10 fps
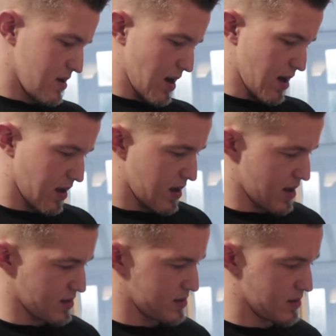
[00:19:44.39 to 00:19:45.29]
I
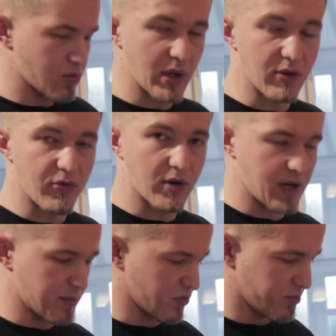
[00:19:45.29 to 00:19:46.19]
guess, 24
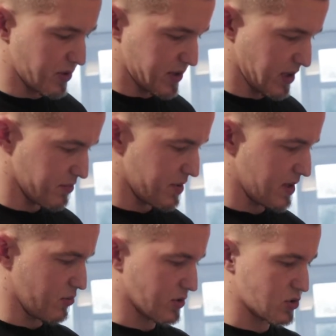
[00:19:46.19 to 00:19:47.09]
grams of protein per
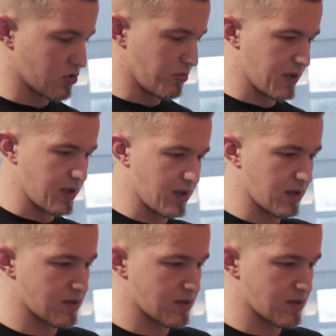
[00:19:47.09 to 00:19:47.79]
1 scoop in here,